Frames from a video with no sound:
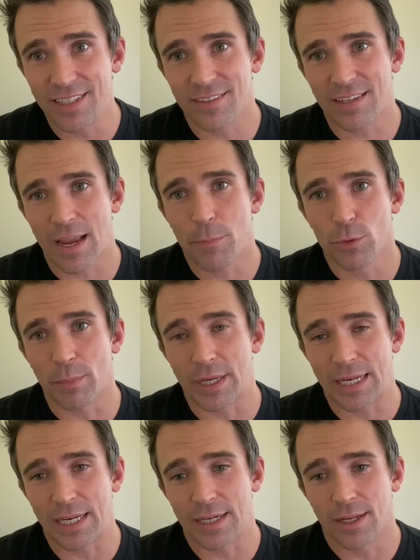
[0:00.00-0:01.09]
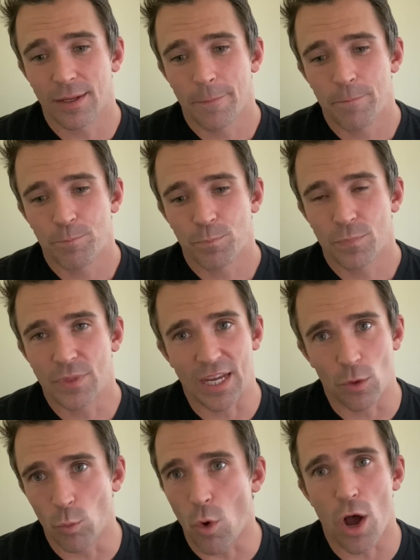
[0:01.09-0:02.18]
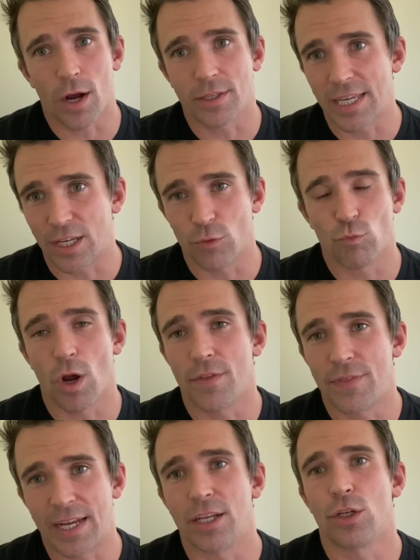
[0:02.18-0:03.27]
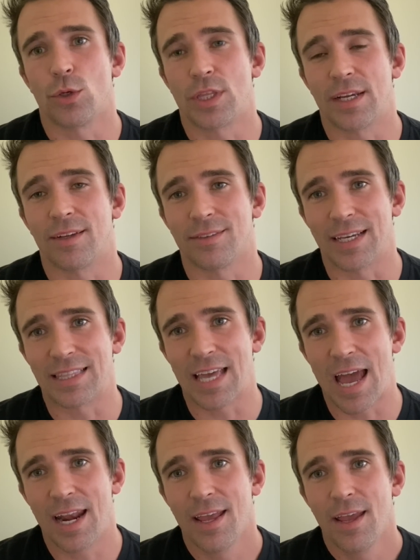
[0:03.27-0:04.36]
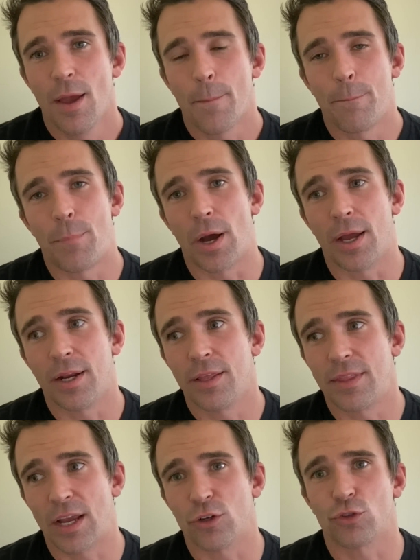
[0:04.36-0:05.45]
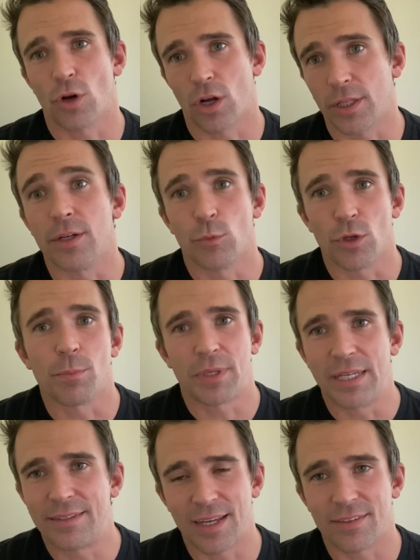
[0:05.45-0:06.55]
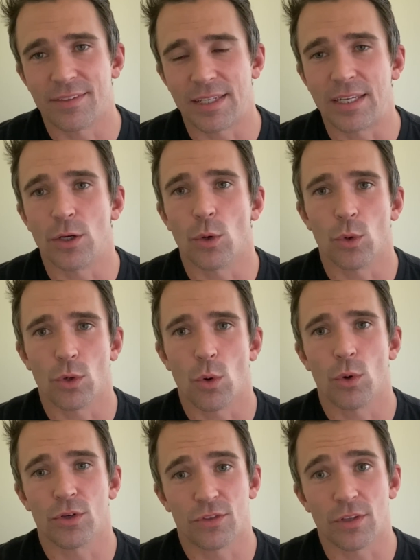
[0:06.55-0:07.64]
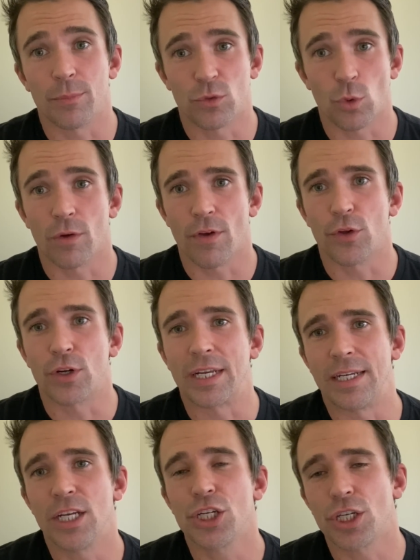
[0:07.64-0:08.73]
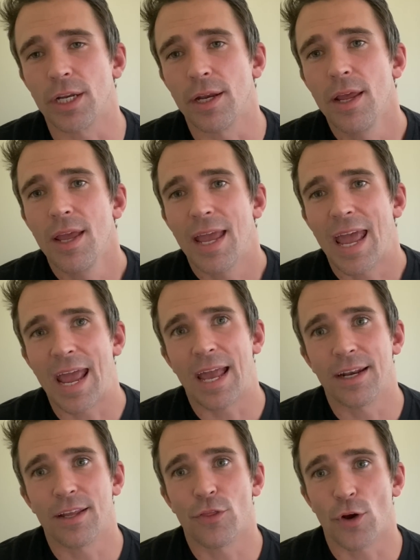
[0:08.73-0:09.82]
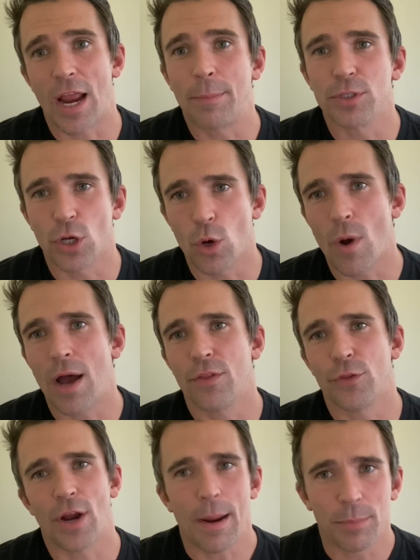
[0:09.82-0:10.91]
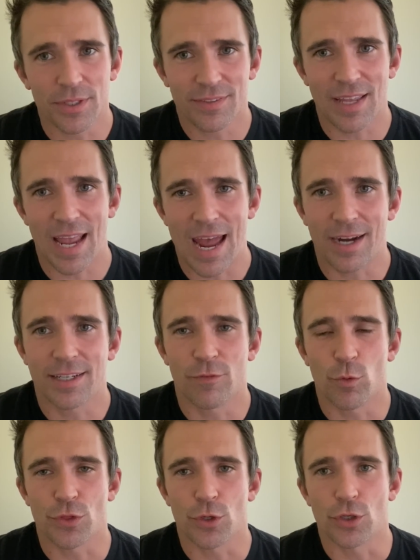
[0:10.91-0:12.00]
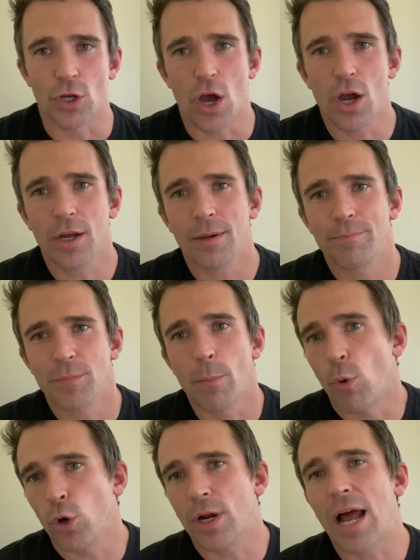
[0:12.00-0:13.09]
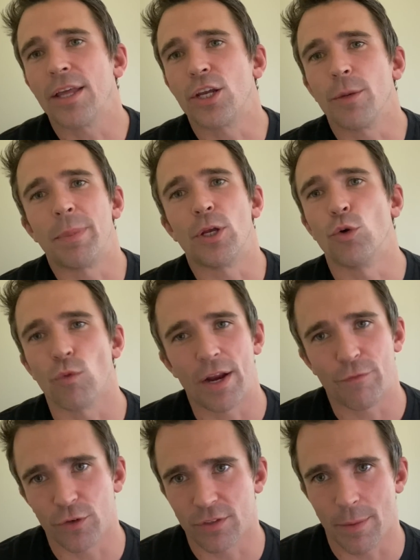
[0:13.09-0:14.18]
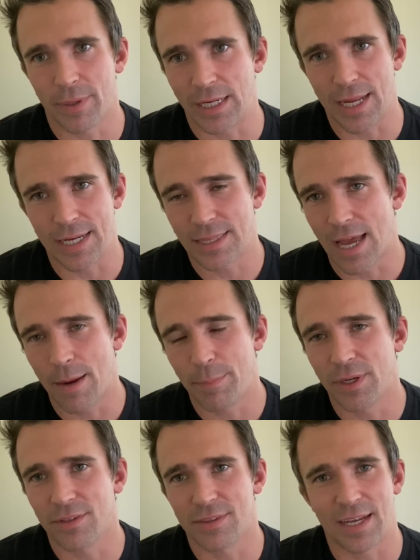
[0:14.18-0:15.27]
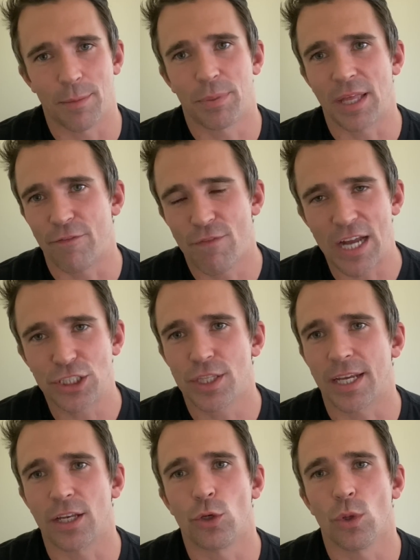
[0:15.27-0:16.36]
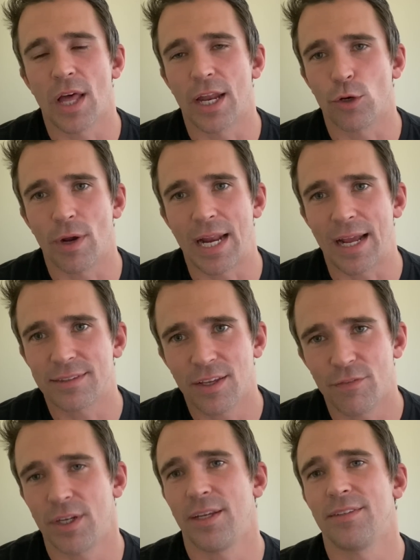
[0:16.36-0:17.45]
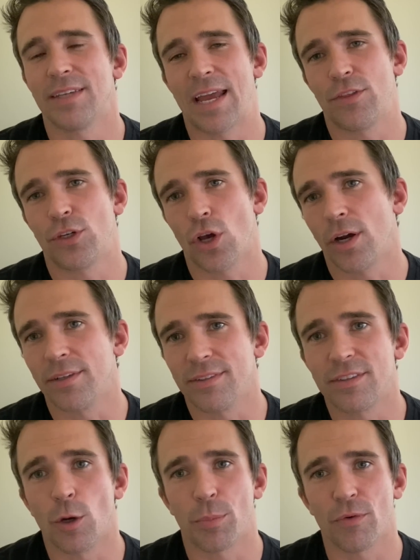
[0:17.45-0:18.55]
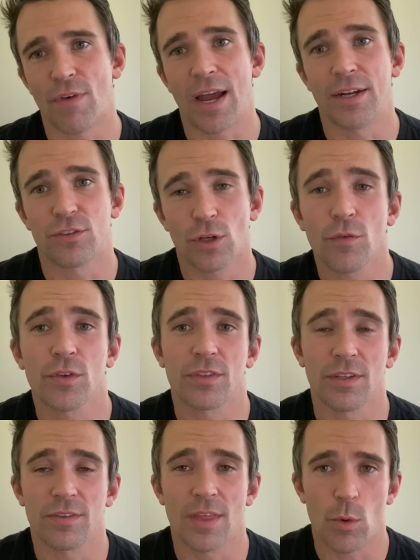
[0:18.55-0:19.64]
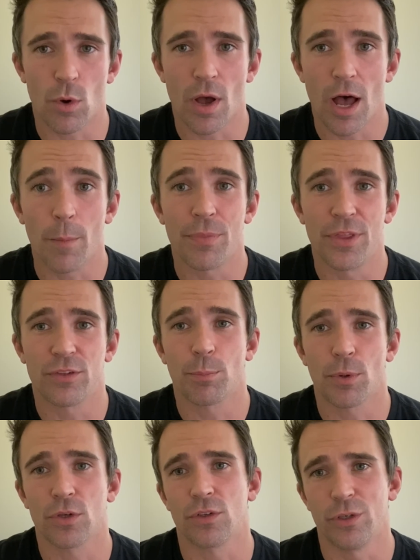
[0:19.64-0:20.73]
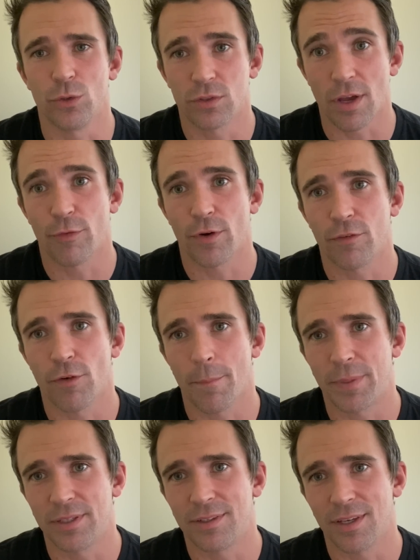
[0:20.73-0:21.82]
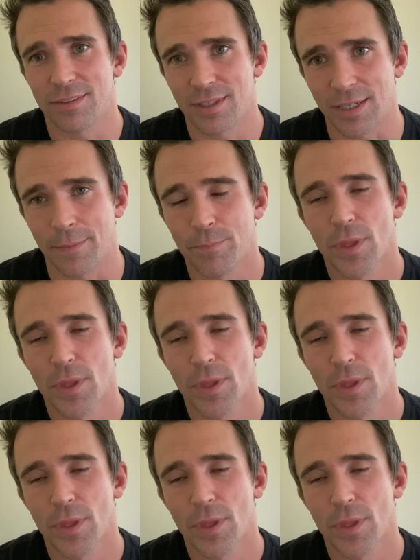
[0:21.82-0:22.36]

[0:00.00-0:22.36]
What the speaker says: disabled, meaning They can walk, they can run, they can do things like that, but they're struggling with PTSD or some sort of other condition, and they're able to go out and they're able to stay active with their dog. A border collie could be great for somebody like that because they can play fetch, they can do a lot of great activities, and the dog can still provide services that will help this person who's suffering from PTSD.